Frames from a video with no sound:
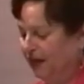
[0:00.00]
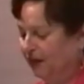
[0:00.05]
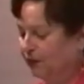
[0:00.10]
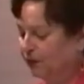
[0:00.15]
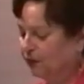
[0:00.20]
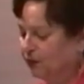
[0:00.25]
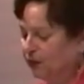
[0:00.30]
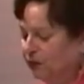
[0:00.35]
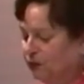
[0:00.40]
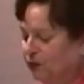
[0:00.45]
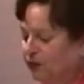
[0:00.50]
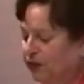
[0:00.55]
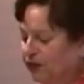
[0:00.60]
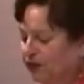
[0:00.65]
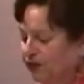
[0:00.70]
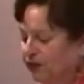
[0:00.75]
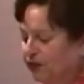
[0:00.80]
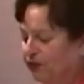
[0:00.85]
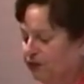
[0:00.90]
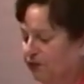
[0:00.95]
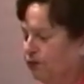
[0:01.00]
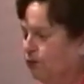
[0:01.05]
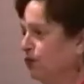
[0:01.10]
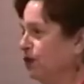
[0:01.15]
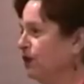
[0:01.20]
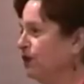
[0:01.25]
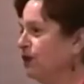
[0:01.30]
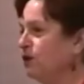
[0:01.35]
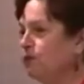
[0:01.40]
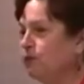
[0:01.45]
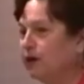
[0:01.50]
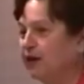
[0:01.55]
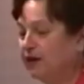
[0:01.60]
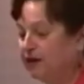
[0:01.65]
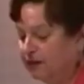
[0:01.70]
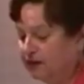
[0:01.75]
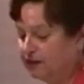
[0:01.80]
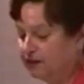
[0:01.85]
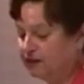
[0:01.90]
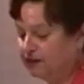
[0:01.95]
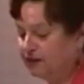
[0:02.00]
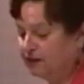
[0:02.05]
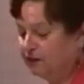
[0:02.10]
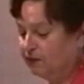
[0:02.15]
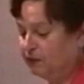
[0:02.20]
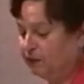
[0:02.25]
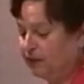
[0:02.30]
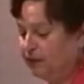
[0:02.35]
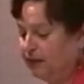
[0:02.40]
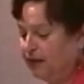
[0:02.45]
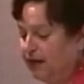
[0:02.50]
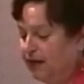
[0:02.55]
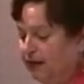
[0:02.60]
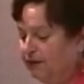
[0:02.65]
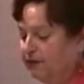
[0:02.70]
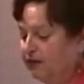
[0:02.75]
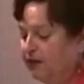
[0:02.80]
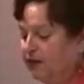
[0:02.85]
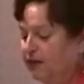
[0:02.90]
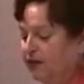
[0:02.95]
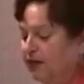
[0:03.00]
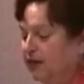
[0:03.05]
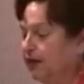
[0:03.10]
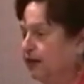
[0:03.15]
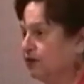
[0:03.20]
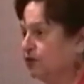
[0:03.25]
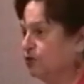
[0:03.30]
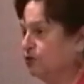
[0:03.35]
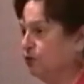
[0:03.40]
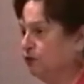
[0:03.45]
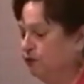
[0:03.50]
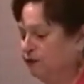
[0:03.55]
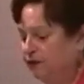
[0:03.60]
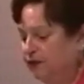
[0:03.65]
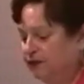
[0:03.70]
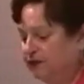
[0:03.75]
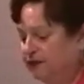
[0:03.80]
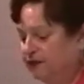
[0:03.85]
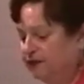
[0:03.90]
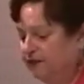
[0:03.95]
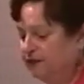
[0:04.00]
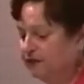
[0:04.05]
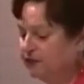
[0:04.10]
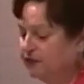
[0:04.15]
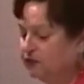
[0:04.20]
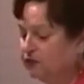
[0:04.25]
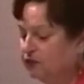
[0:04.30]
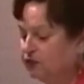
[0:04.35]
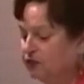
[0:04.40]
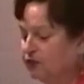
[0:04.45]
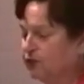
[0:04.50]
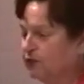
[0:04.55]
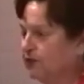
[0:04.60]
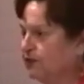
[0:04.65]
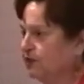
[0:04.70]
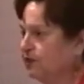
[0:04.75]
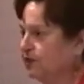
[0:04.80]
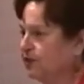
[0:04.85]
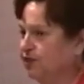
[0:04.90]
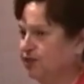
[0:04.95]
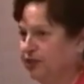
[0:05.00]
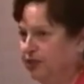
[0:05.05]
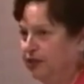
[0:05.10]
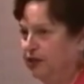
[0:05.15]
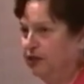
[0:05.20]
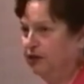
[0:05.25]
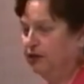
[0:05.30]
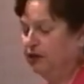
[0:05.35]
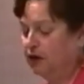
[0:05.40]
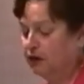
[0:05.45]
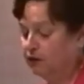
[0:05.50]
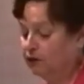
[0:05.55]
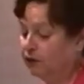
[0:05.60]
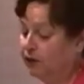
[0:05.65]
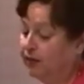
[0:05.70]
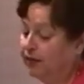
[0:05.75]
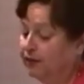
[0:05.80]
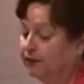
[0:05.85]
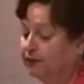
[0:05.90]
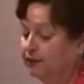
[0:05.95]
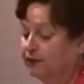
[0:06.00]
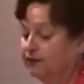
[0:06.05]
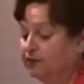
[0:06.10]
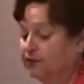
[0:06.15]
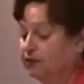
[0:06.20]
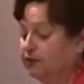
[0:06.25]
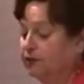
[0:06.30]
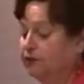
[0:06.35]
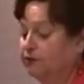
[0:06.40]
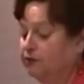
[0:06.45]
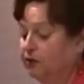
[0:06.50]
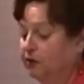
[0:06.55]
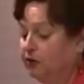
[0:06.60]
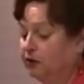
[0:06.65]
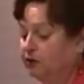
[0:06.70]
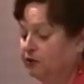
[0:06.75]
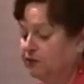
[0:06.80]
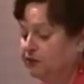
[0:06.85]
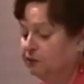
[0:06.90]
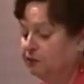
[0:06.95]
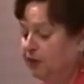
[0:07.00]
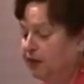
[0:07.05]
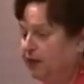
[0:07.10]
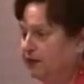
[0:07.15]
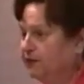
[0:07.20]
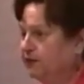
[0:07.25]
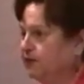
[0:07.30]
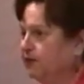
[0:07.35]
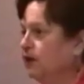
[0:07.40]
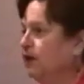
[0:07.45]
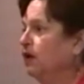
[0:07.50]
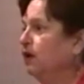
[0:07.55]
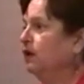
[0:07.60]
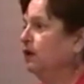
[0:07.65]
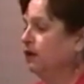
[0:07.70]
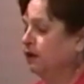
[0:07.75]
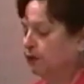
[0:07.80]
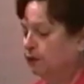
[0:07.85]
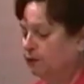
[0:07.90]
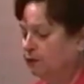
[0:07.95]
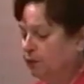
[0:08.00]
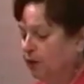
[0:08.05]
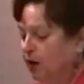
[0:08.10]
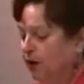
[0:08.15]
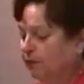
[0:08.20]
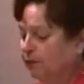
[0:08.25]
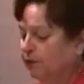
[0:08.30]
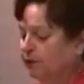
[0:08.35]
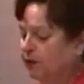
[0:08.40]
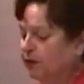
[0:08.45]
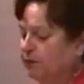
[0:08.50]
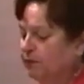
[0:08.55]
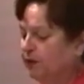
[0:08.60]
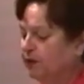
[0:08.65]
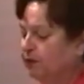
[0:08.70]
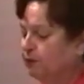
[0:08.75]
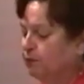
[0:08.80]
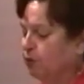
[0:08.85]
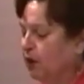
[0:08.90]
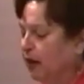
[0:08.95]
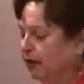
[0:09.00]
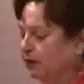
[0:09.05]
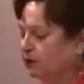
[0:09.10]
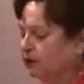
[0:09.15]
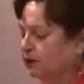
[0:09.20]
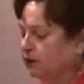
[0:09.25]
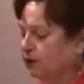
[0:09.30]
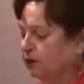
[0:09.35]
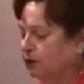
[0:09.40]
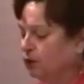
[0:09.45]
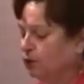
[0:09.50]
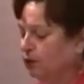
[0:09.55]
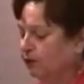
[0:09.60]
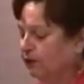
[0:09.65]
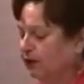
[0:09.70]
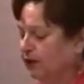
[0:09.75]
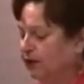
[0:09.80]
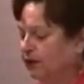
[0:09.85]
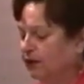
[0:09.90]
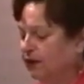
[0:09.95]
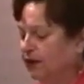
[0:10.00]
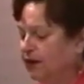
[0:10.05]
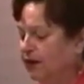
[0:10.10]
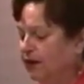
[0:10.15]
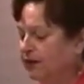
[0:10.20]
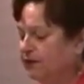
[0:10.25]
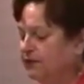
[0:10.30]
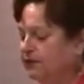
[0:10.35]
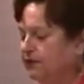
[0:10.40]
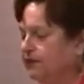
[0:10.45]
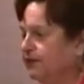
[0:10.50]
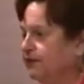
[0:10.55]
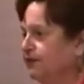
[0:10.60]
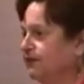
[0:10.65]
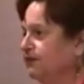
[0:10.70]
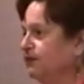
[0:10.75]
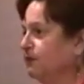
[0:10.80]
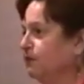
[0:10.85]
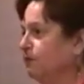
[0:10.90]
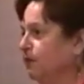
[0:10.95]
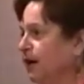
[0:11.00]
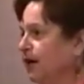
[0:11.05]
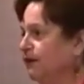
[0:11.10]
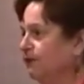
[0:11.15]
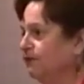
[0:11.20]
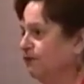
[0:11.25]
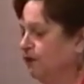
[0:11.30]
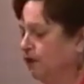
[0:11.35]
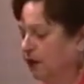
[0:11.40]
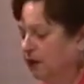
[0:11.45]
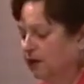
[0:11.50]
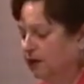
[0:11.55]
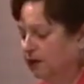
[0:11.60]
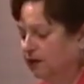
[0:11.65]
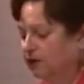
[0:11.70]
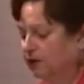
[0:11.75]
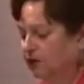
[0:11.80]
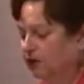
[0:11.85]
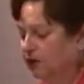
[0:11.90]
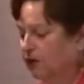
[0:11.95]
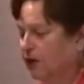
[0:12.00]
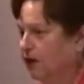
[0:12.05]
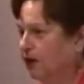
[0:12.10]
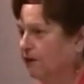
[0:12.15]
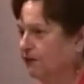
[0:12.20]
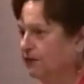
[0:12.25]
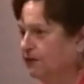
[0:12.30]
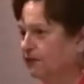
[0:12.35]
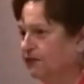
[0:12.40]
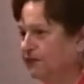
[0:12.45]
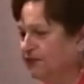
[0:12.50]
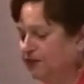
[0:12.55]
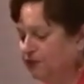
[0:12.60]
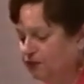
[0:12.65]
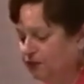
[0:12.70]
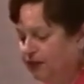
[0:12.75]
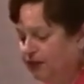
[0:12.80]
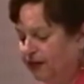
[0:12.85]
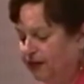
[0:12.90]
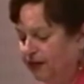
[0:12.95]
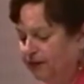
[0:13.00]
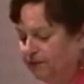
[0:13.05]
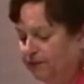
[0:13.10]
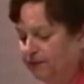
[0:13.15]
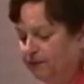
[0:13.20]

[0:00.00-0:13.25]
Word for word: anyway, with, with no recognized government having any actual phys physical jurisdiction over any of this territory or space, it would probably be the practical equivalent of the high seas and might fall under the law of the sea treaty.